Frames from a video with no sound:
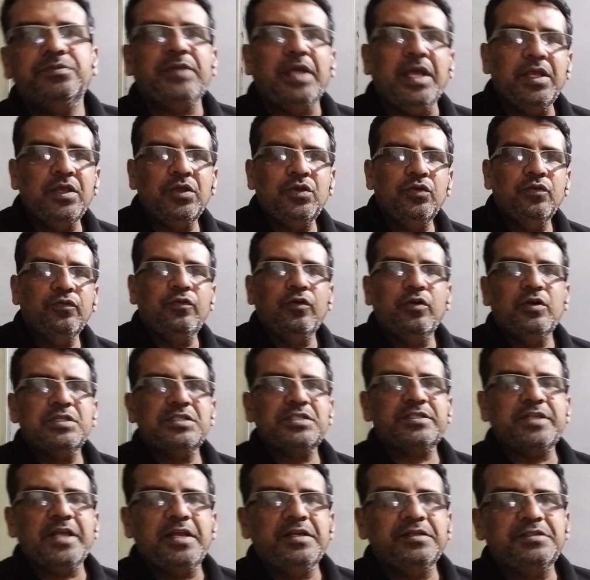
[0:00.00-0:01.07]
thank you for
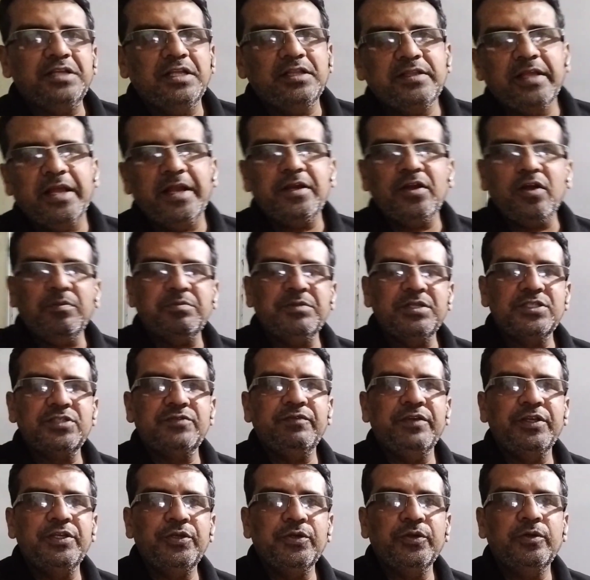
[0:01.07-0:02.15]
staying till the end of this
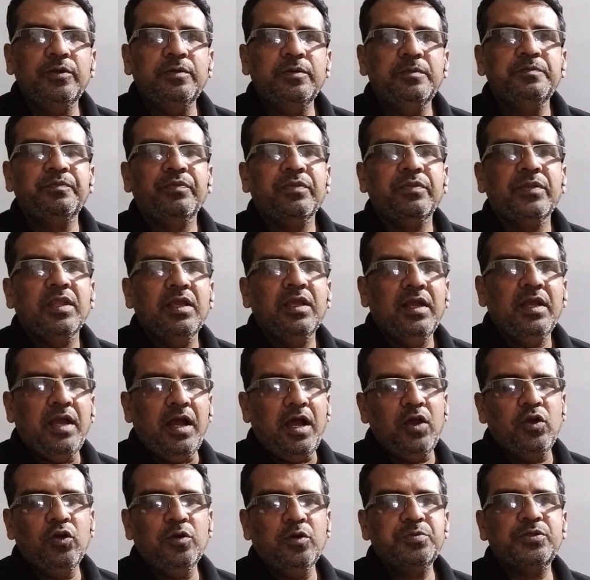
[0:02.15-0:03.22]
video.
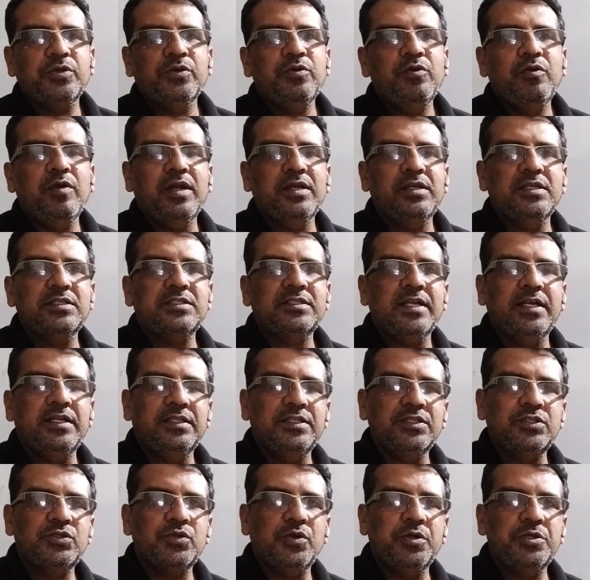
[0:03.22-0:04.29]
I hope so you understand
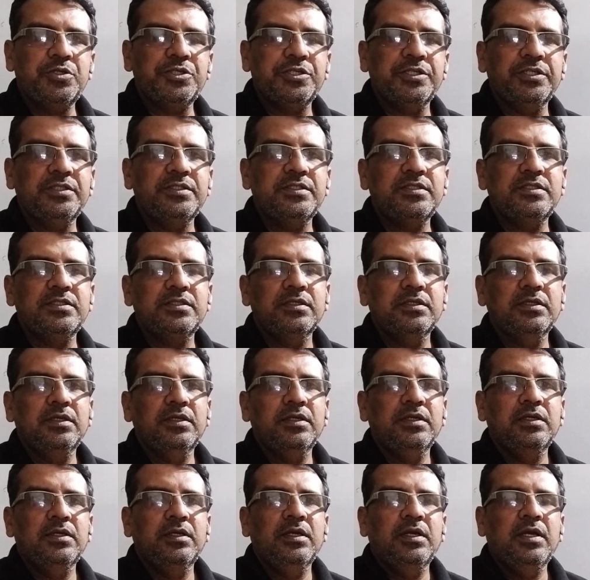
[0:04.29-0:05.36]
these questions.
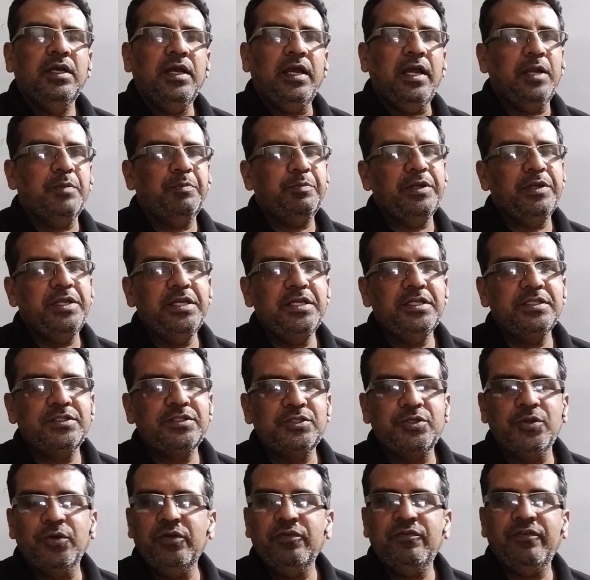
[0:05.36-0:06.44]
And please
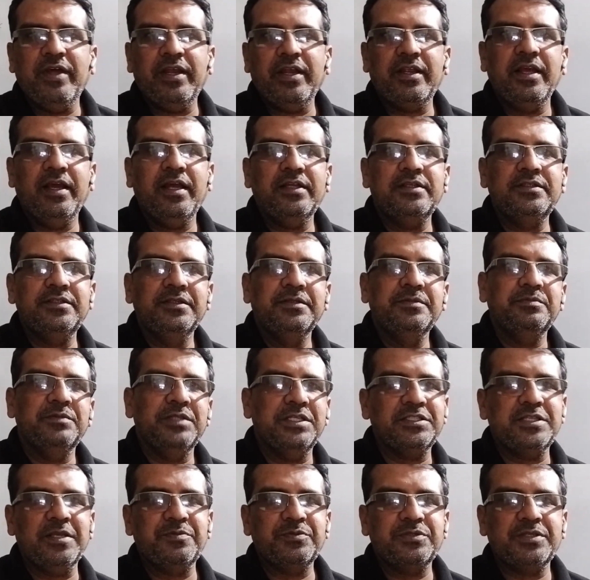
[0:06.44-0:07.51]
don't forget to
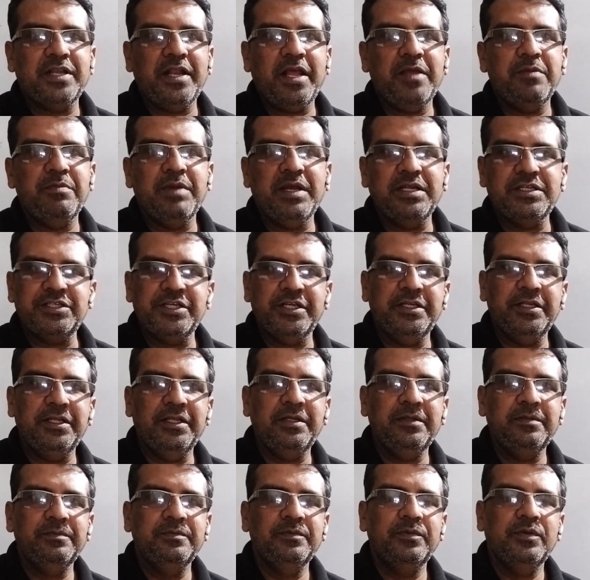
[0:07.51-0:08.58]
subscribe my
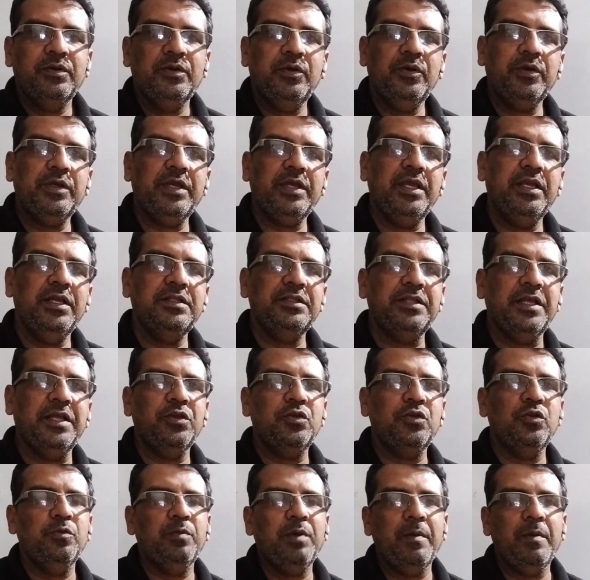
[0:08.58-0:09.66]
channel. Okay,
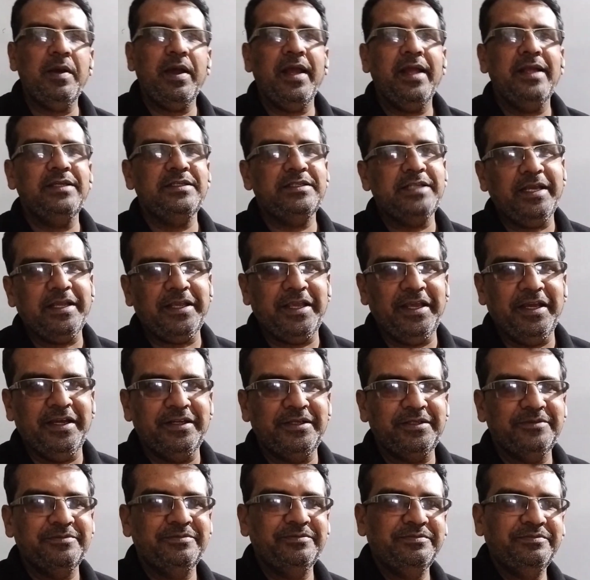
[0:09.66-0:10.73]
thank you. Bye-bye and take
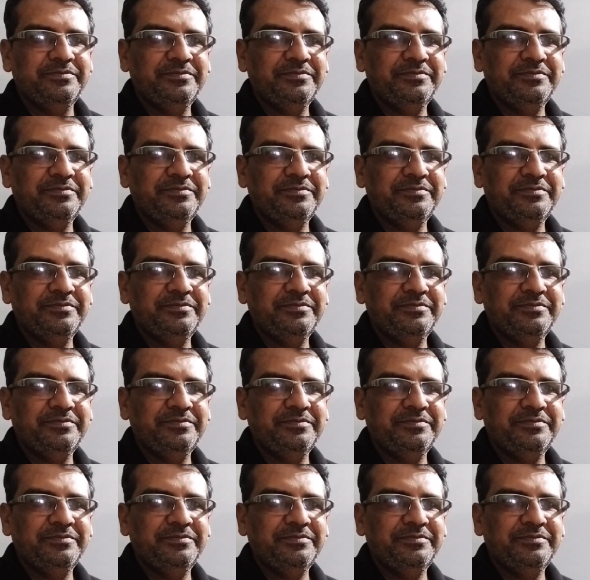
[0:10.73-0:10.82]
care.